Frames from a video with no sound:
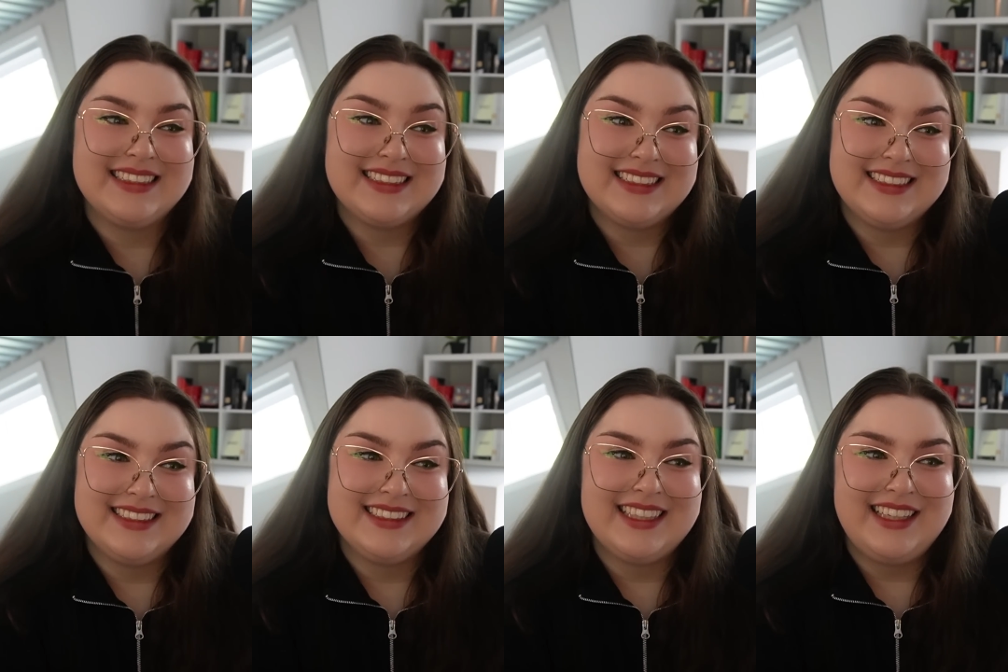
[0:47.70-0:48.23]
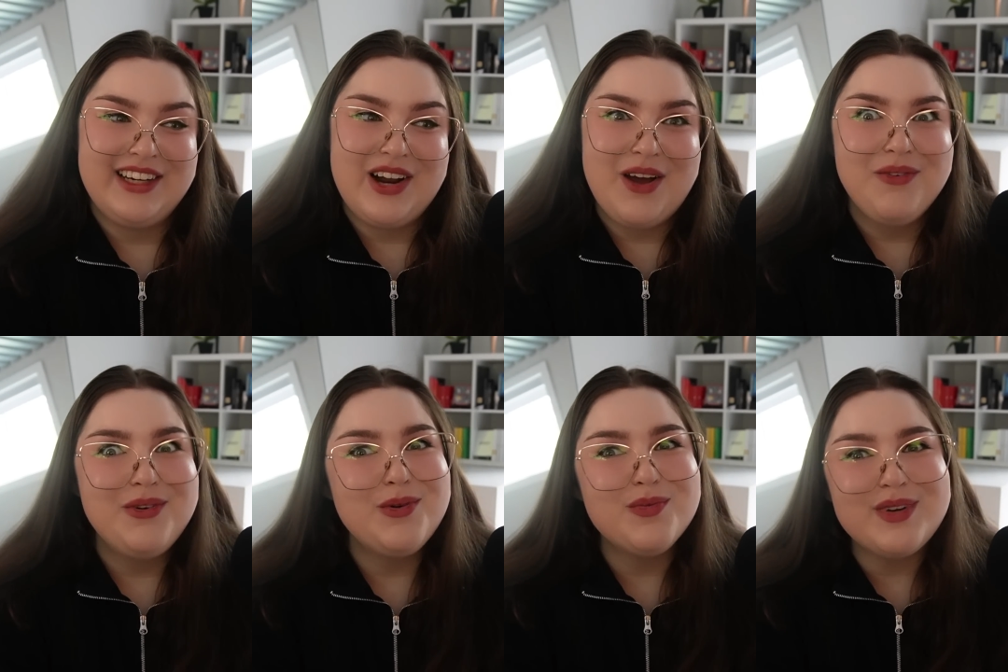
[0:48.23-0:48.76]
I
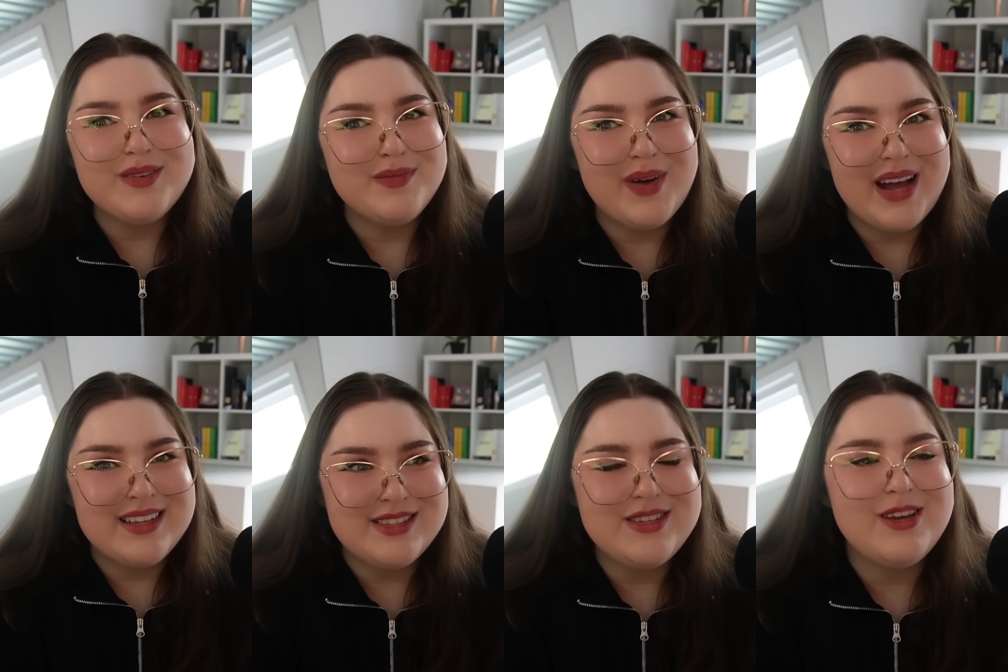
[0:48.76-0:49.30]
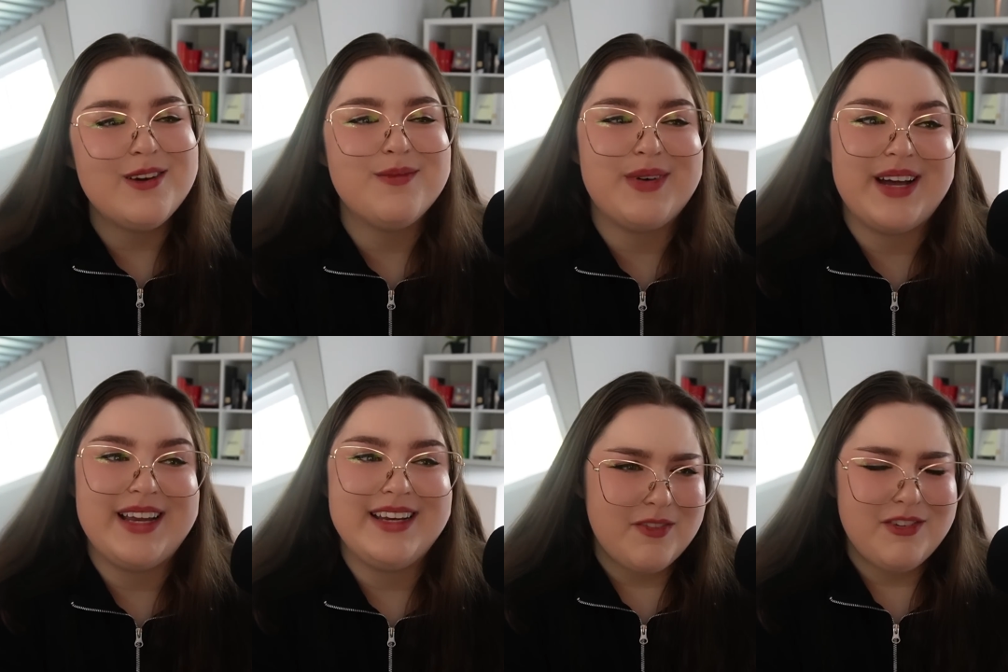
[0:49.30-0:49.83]
wouldn't put it past you,
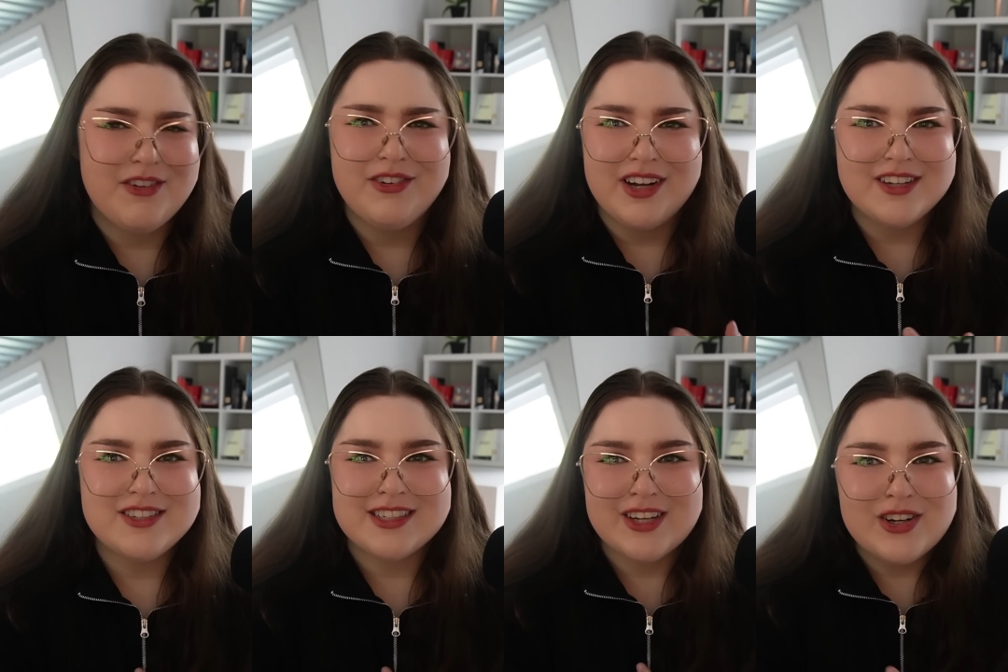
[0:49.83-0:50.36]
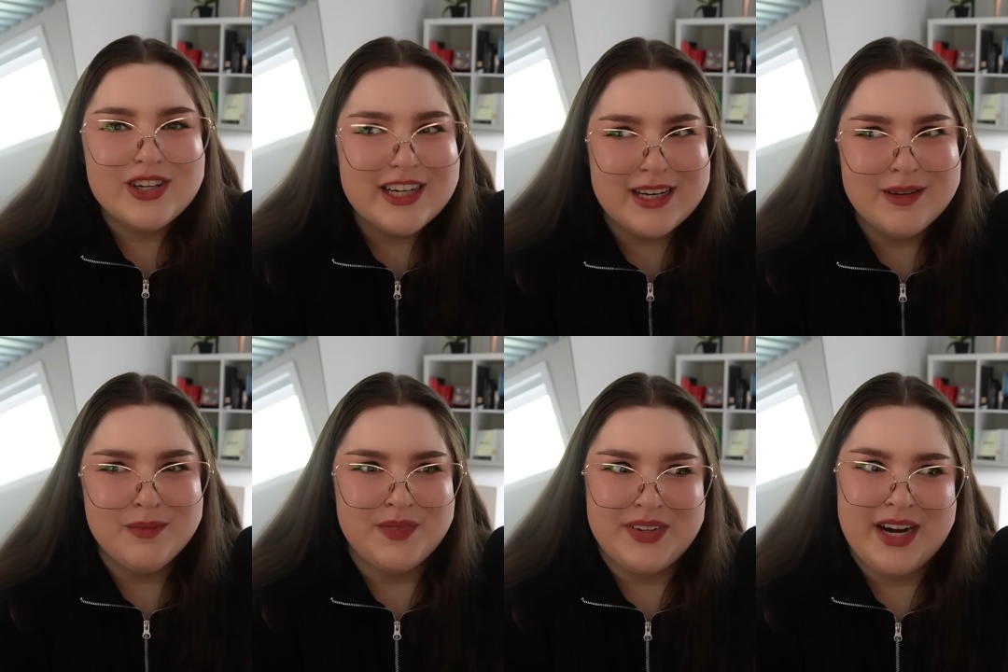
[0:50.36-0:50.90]
but I've never actually heard
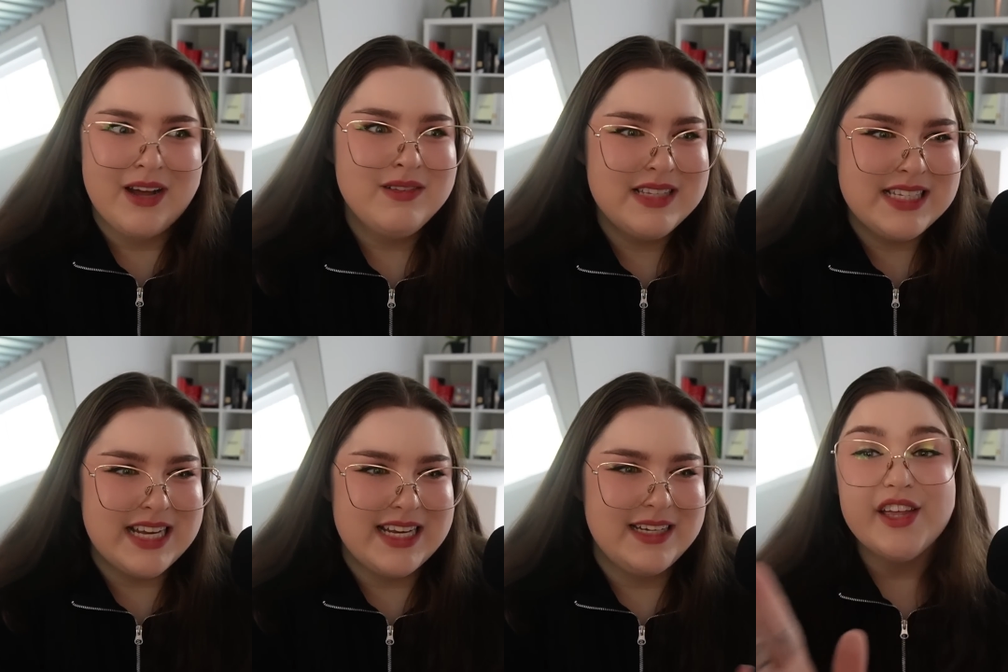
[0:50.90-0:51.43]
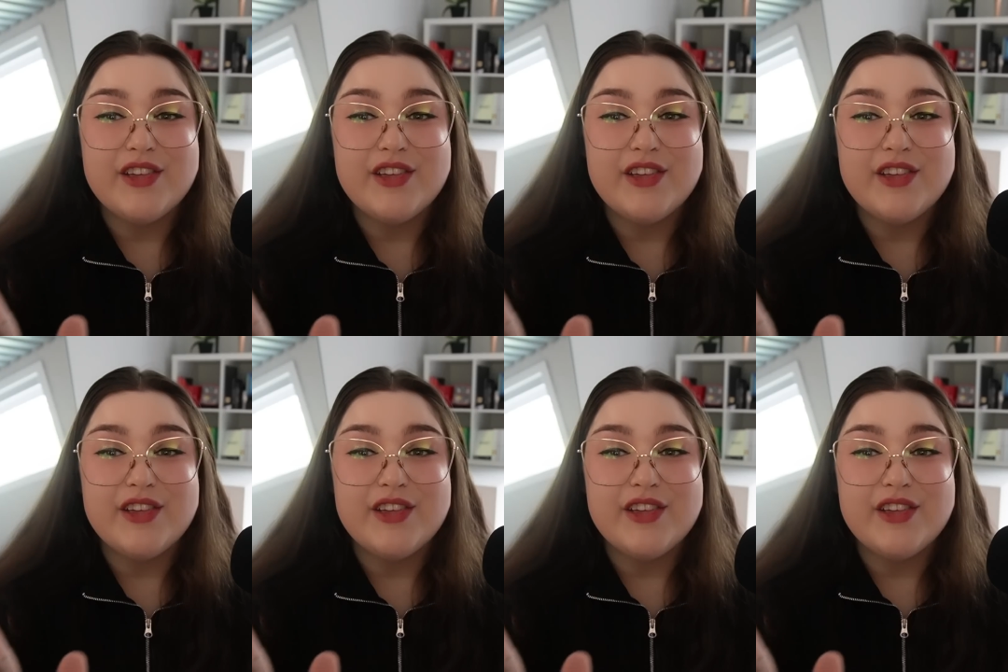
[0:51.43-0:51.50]
him pronounce it.